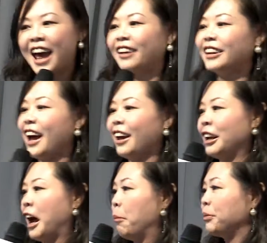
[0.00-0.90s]
And
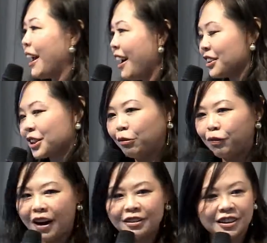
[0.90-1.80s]
then Kat, the
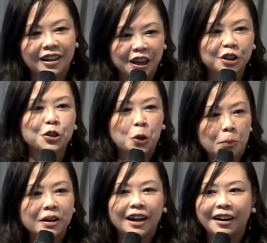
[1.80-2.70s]
founder, later
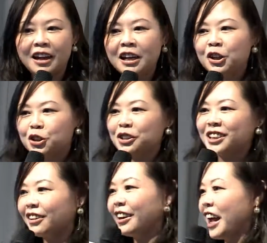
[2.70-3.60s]
told me that she
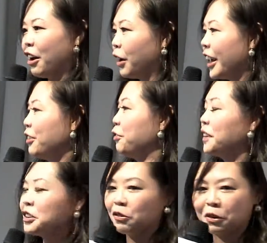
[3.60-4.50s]
suddenly have an
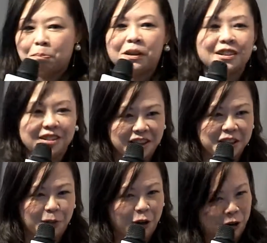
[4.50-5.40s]
influx of the
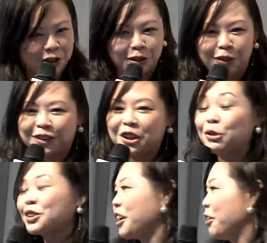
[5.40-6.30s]
business because of the news